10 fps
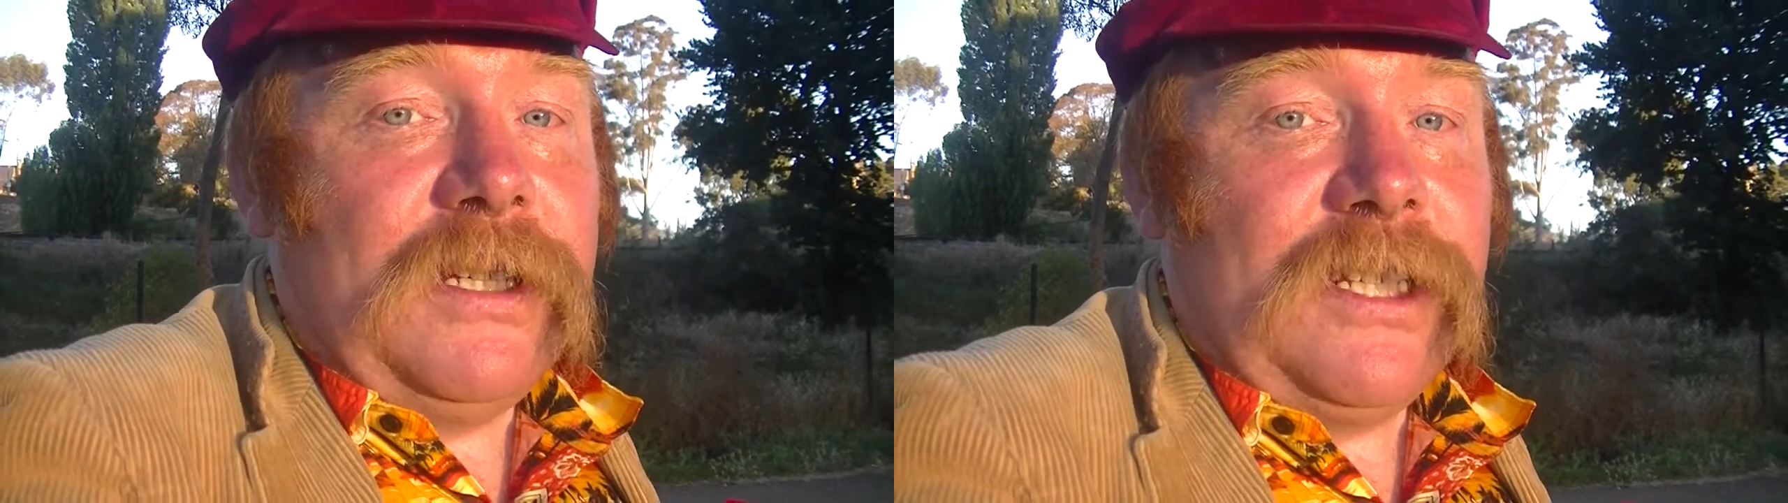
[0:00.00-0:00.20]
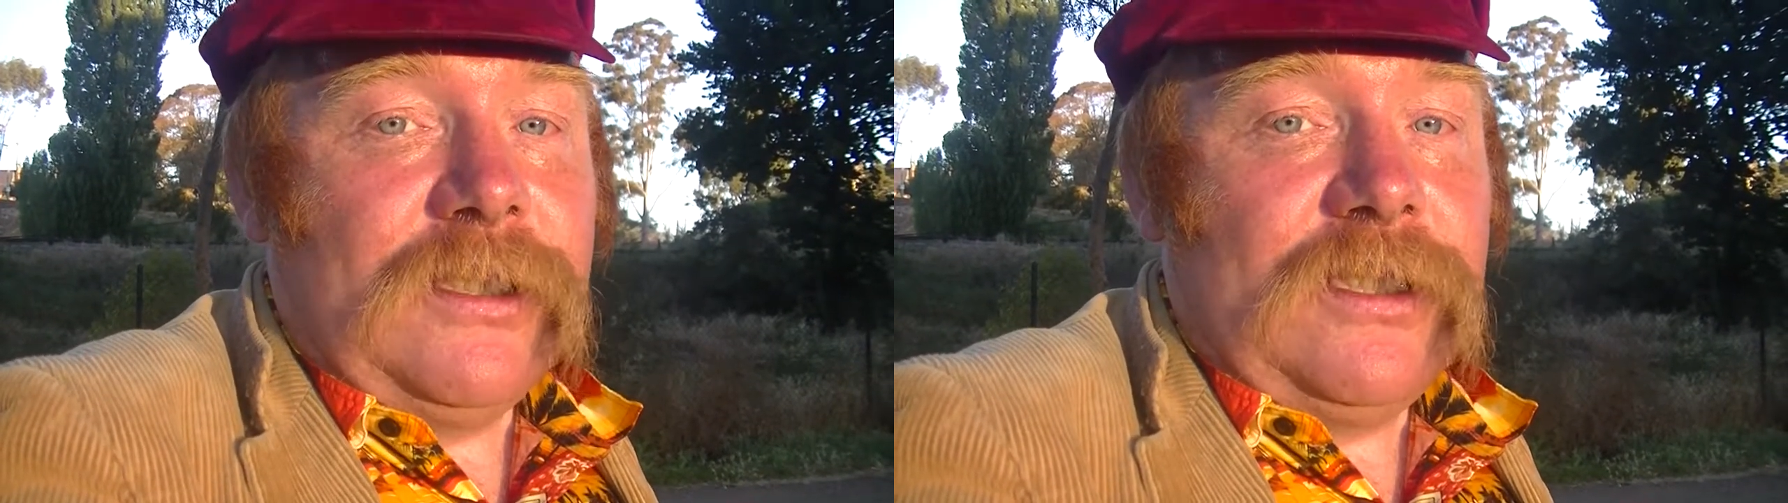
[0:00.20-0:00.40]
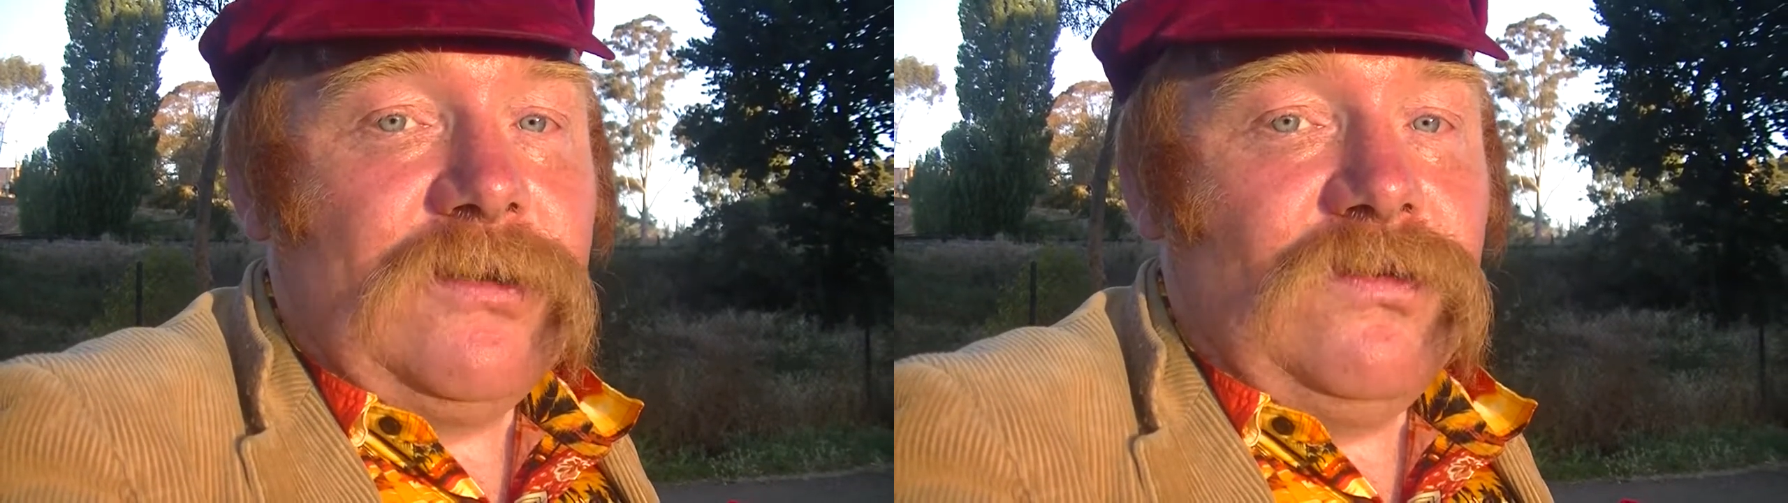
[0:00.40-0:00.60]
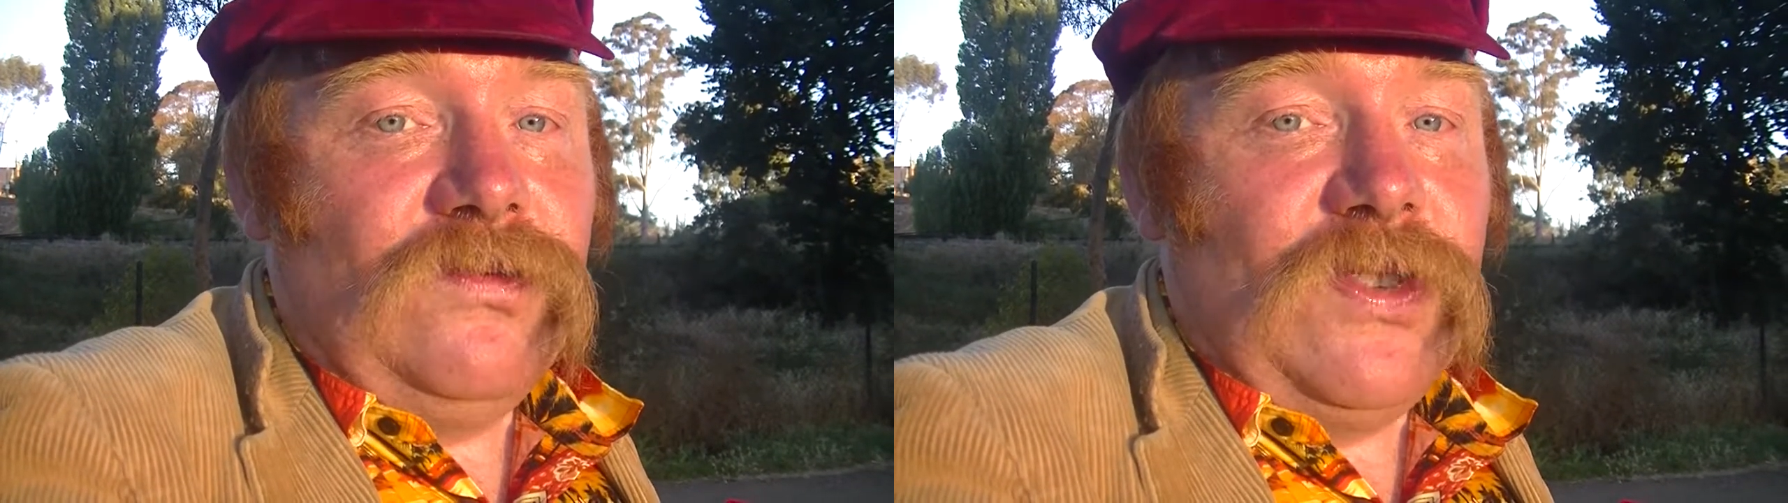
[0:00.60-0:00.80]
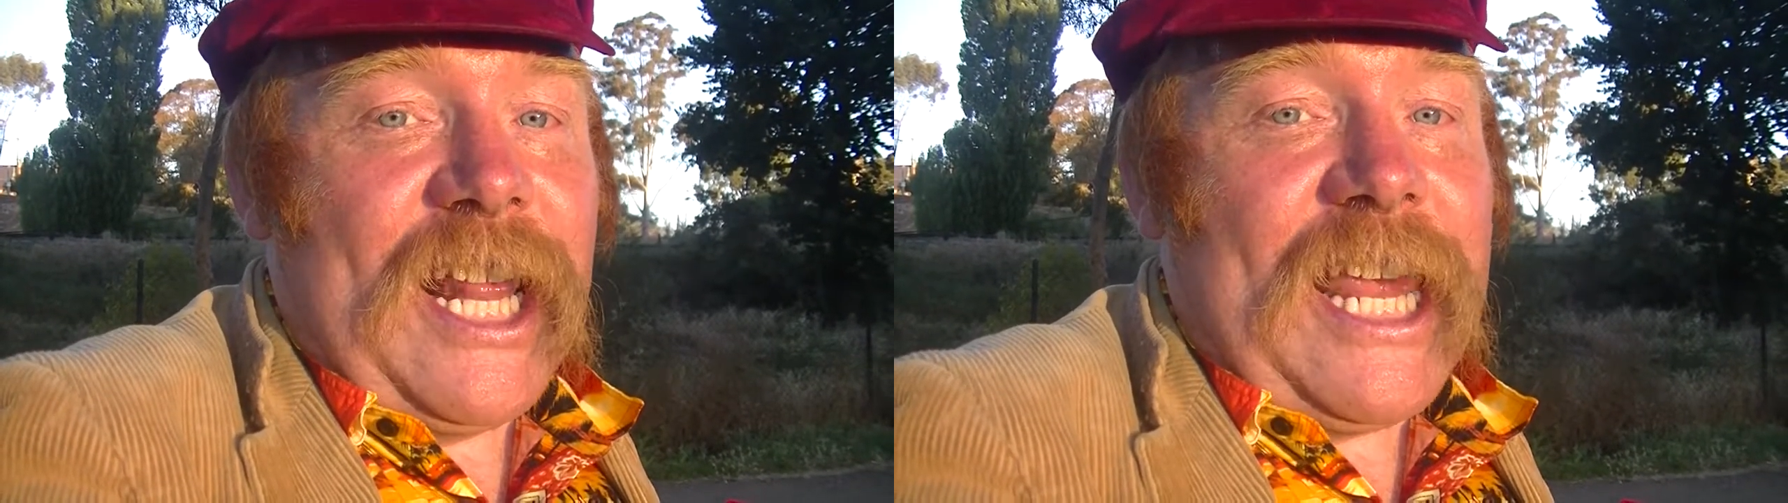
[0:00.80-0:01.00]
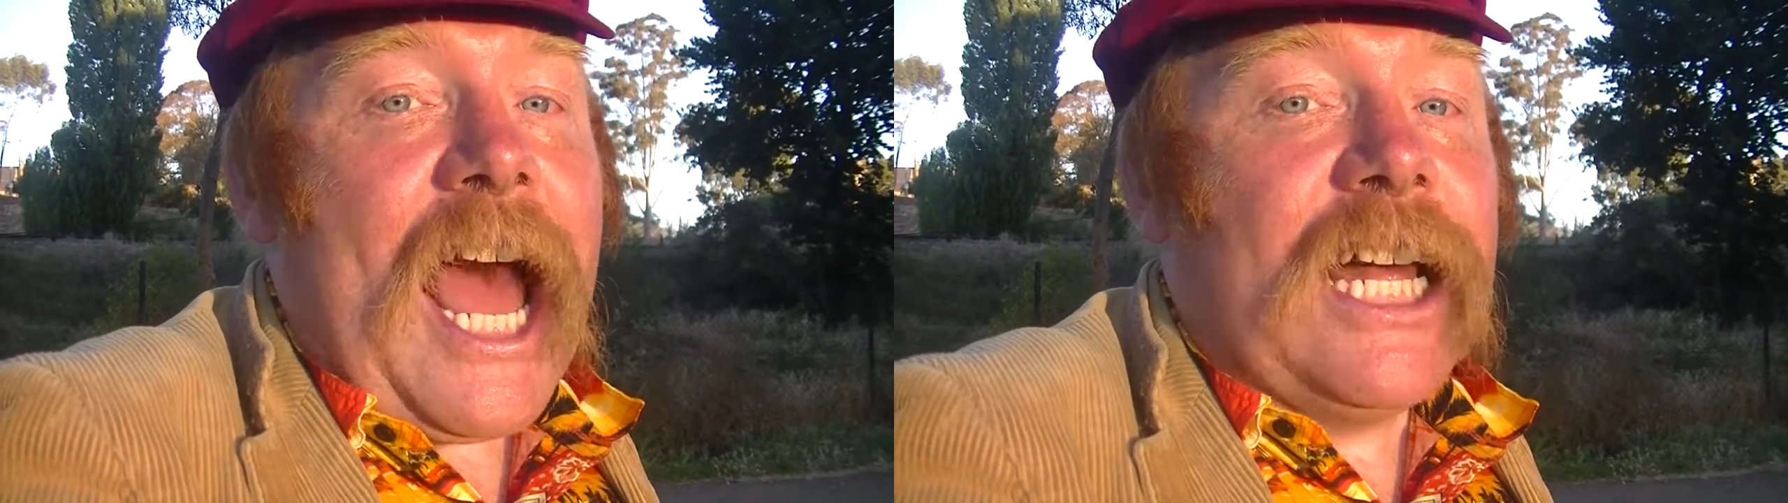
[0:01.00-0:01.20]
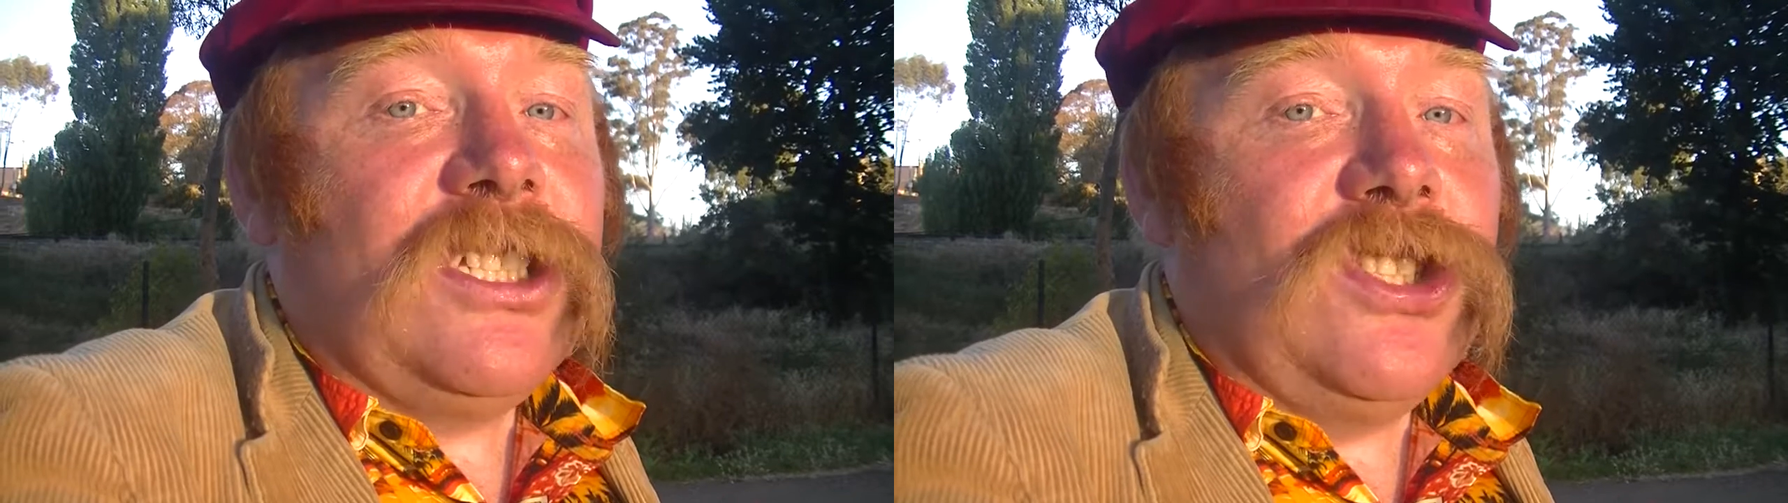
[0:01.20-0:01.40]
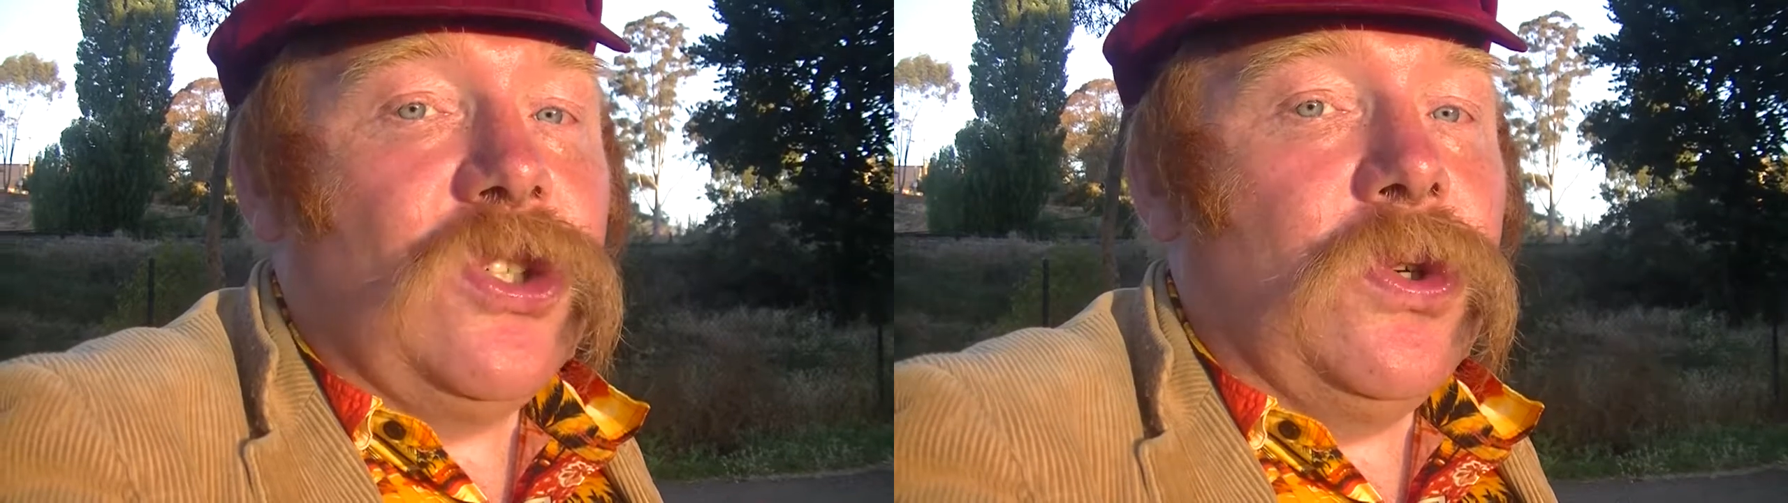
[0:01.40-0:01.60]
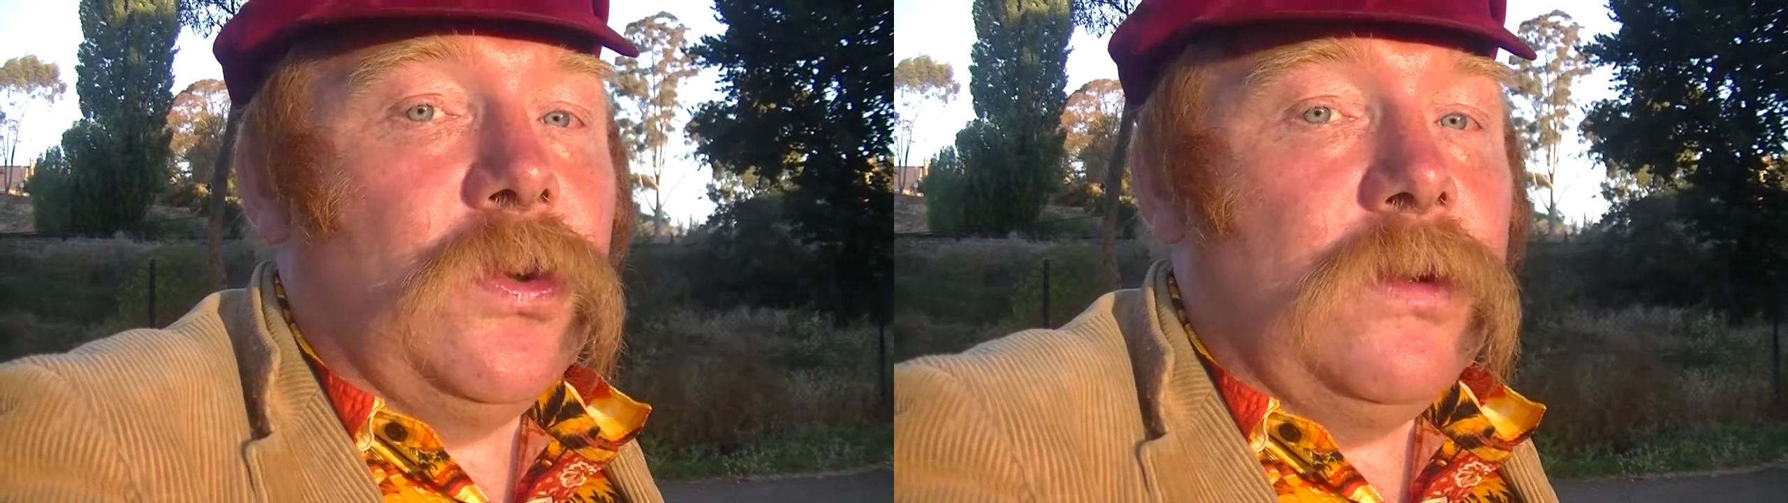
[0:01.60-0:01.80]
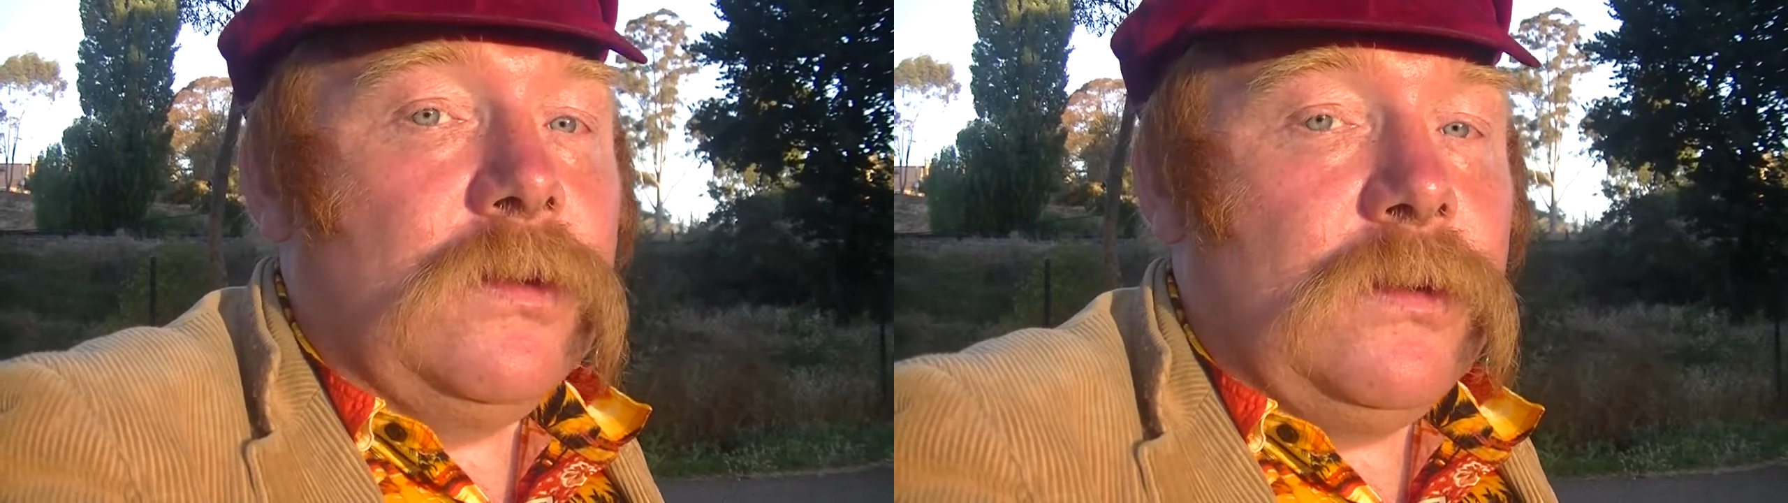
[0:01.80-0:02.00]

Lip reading: Because it's really hard to do.